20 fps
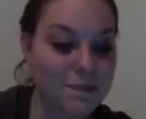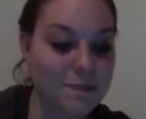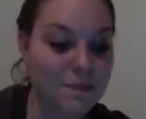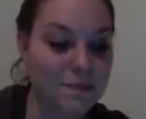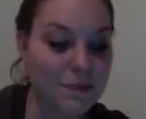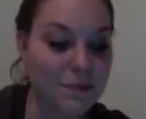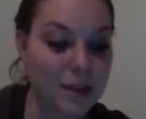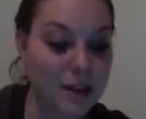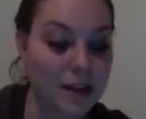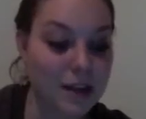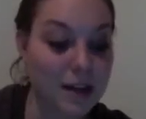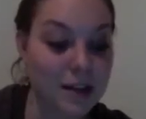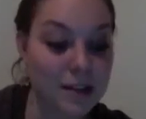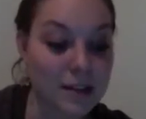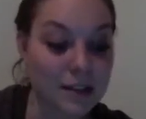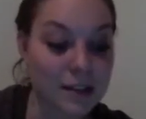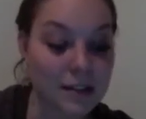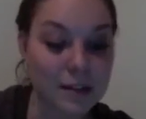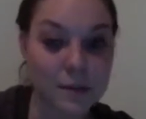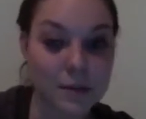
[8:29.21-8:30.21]

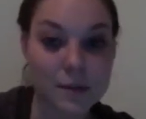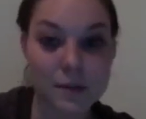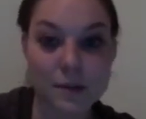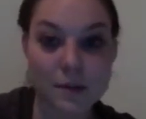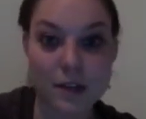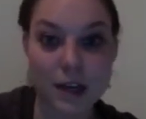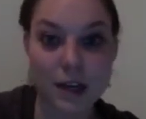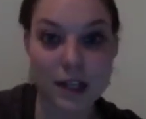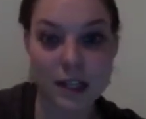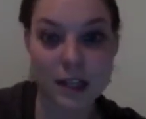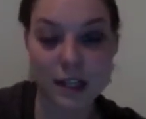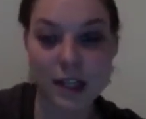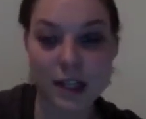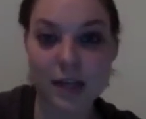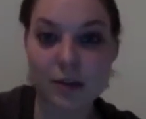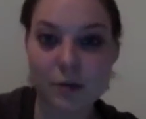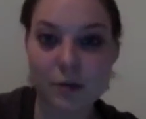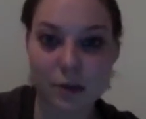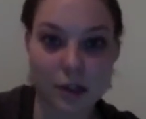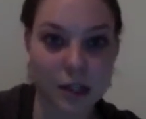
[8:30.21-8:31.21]
because I think
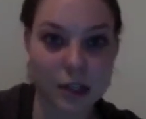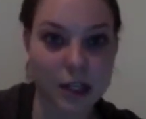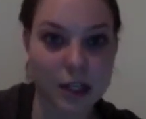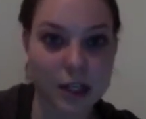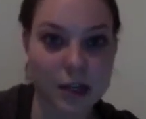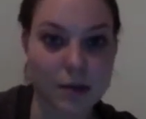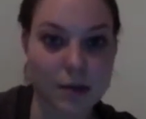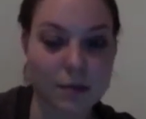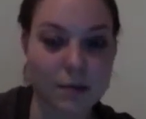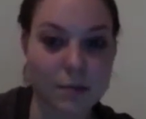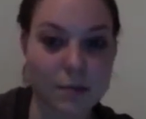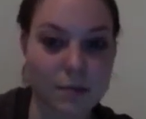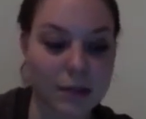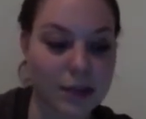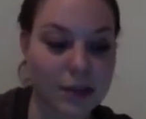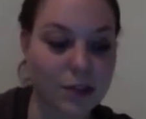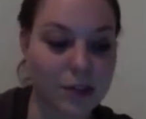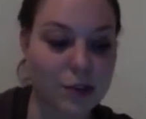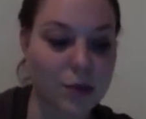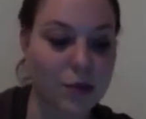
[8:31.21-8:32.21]
it really
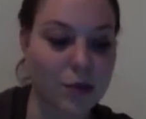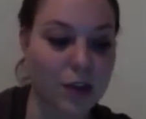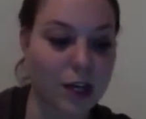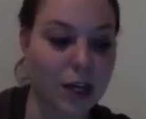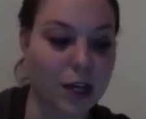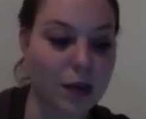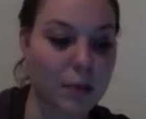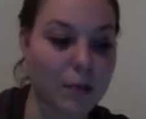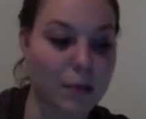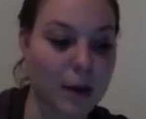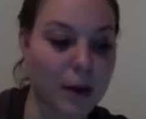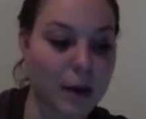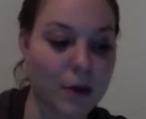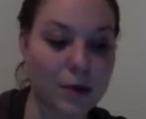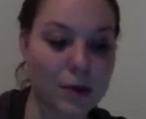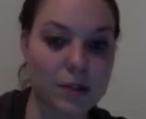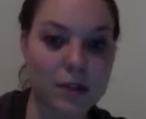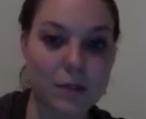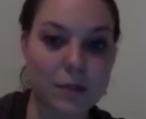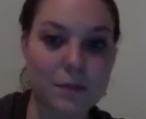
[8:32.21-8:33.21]
makes you think
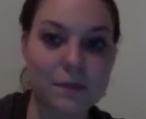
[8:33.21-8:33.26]
about,